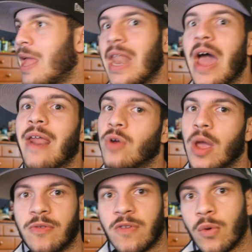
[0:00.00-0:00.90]
not every
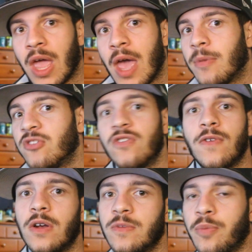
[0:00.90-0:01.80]
episode can, but just
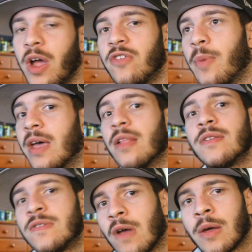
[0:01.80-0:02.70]
very surprised by it.
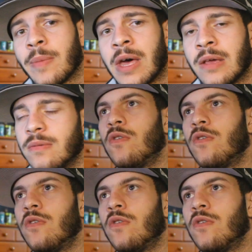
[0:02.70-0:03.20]
Let's talk about it.